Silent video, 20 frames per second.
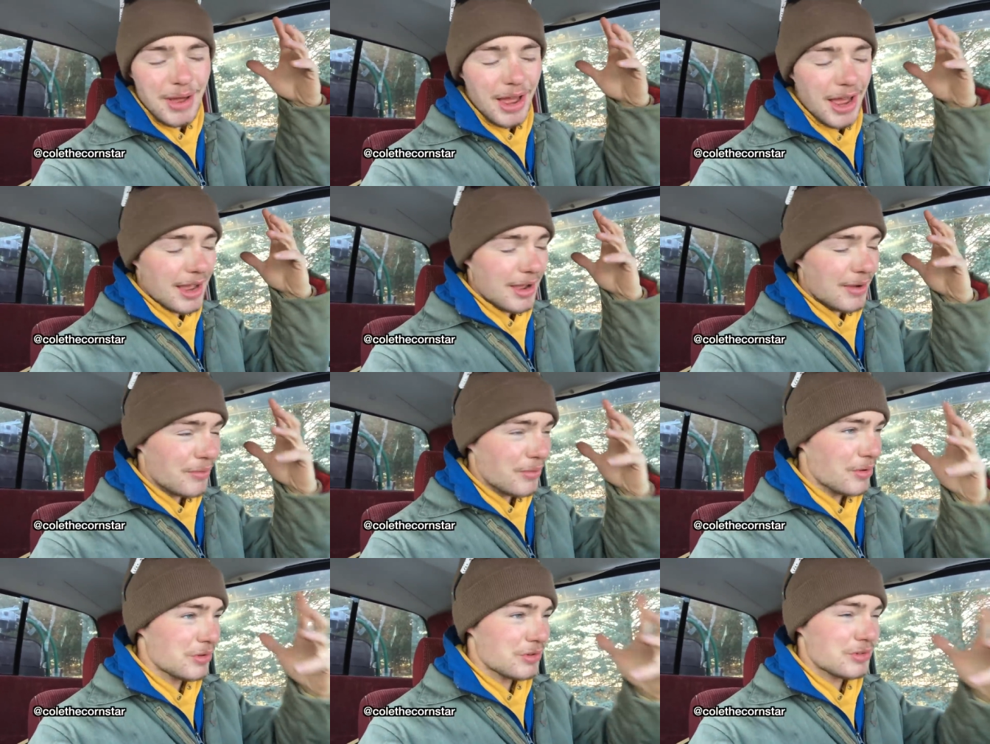
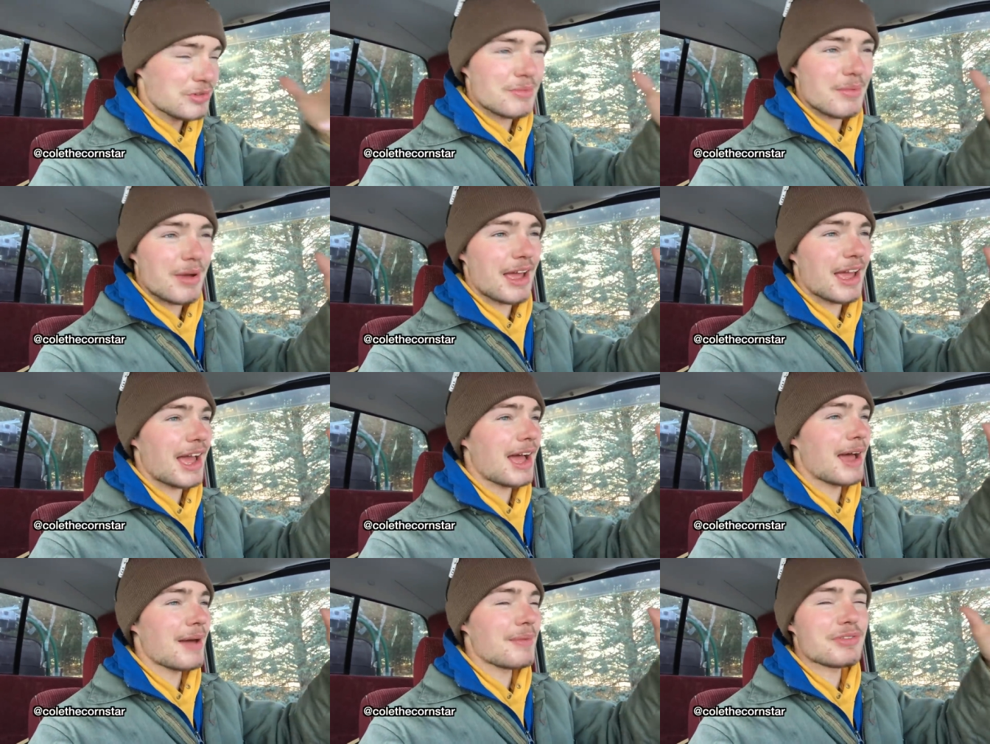I will do my
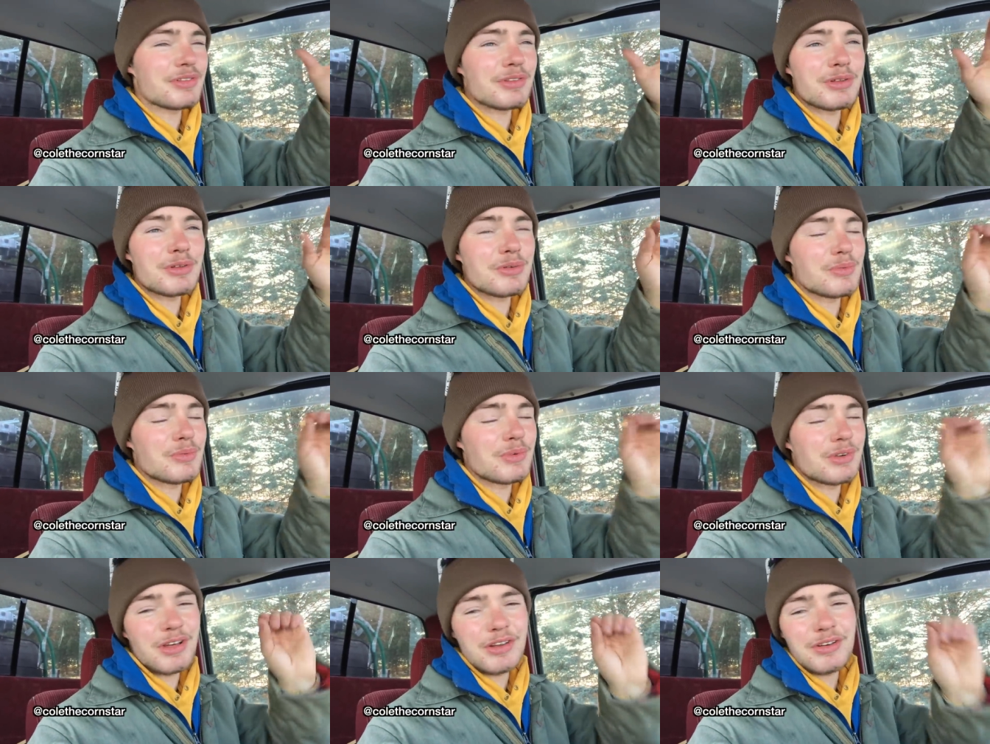
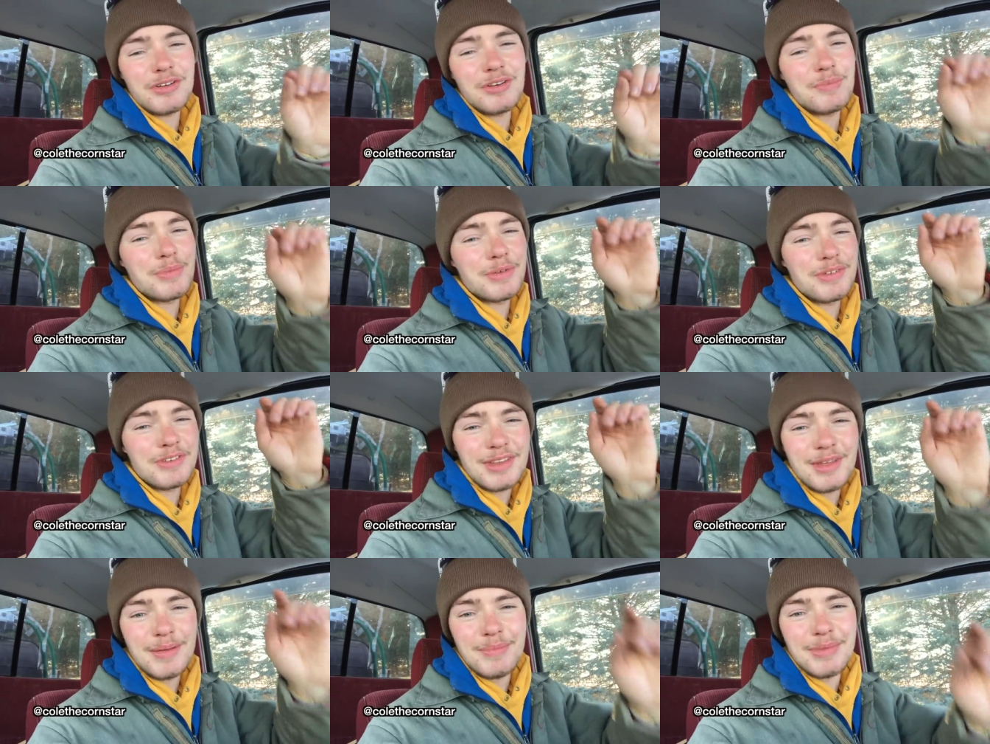absolute
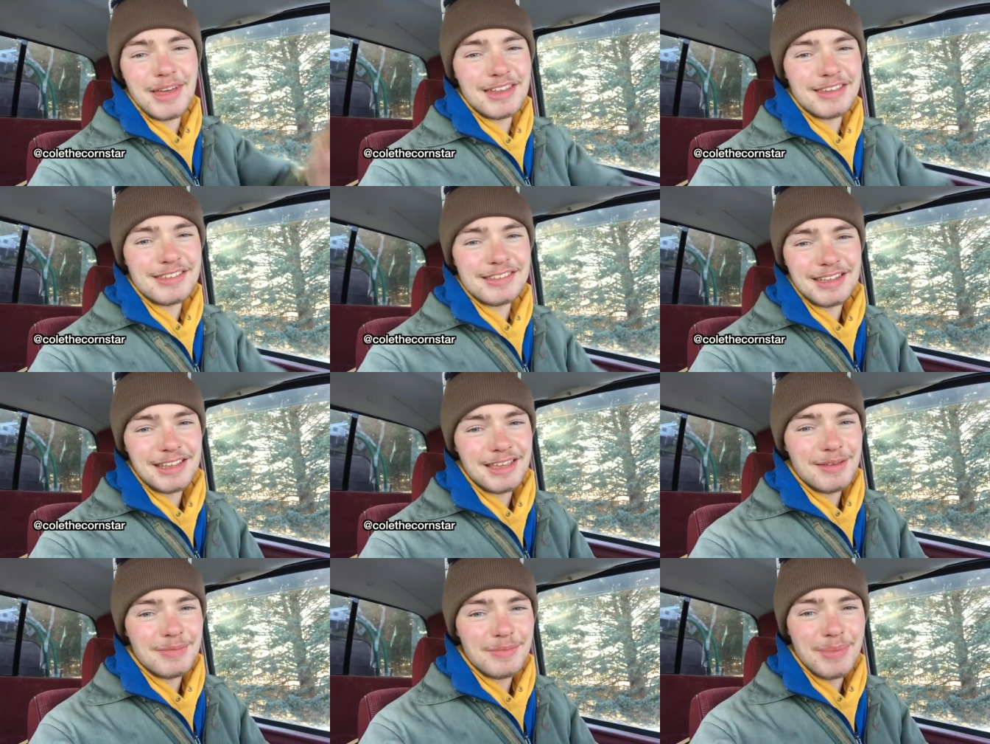100% best
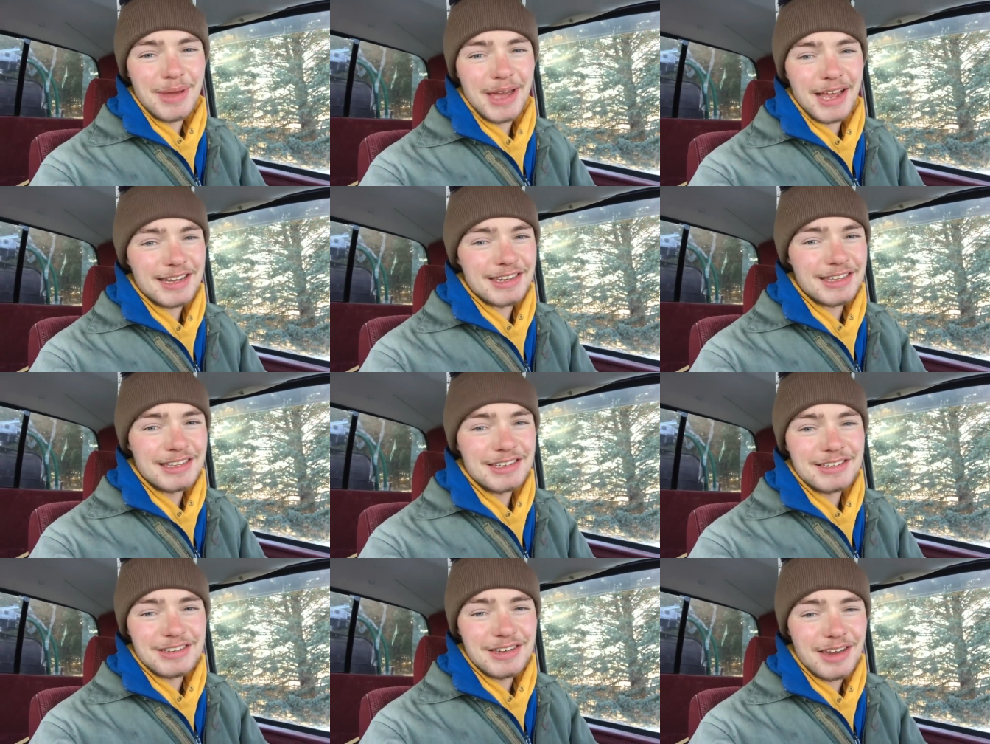to get back
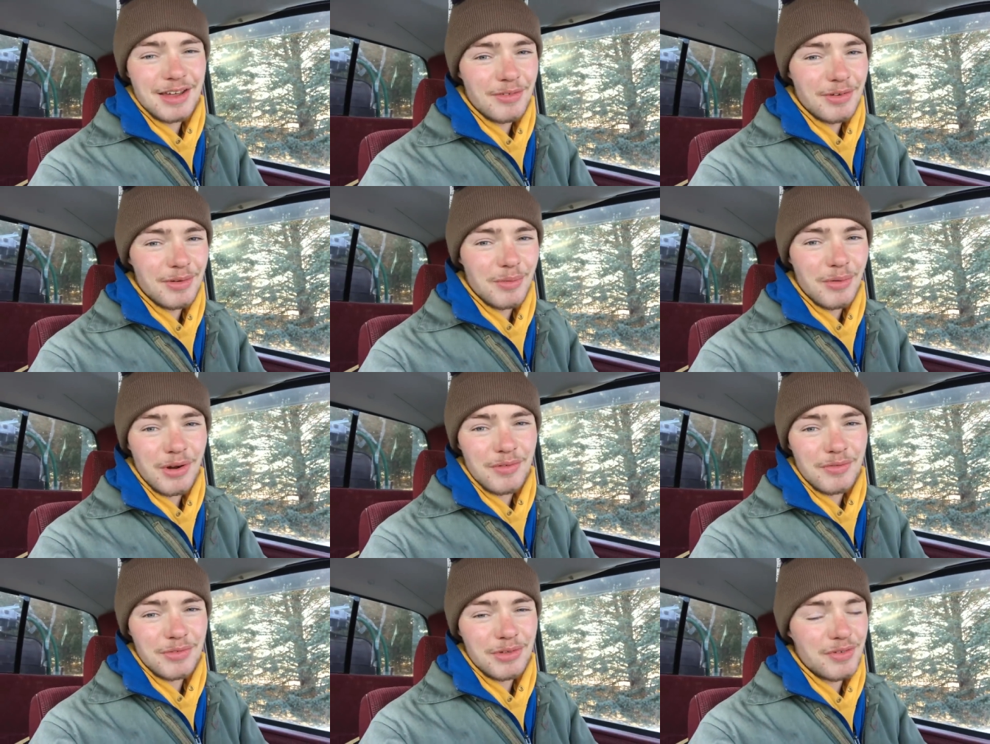to each and every
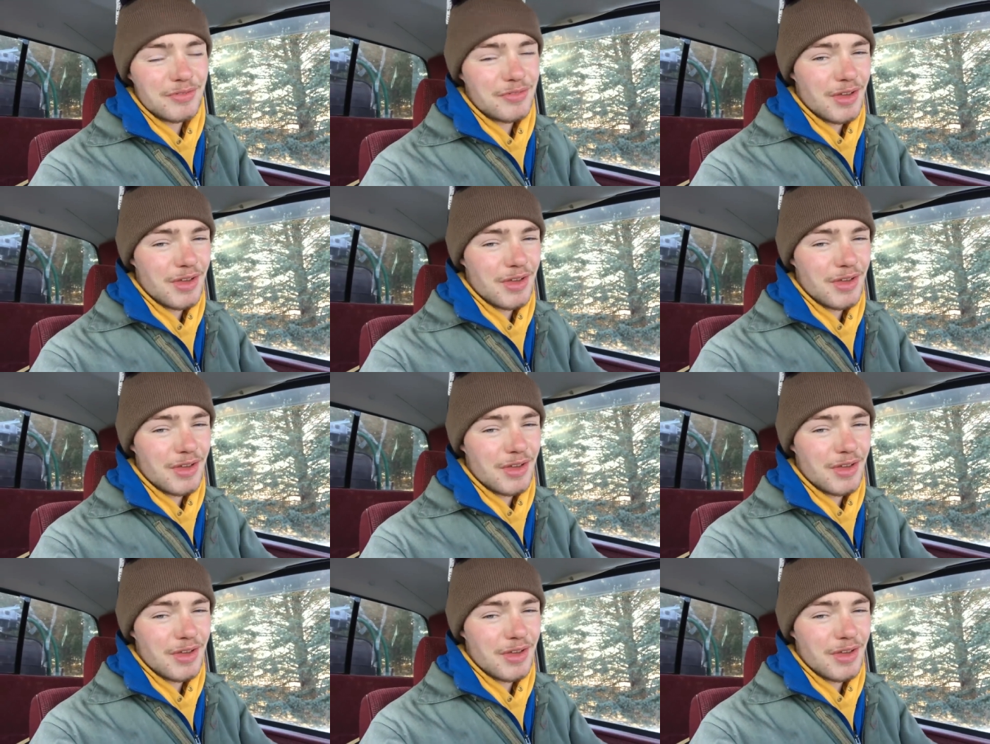one of you.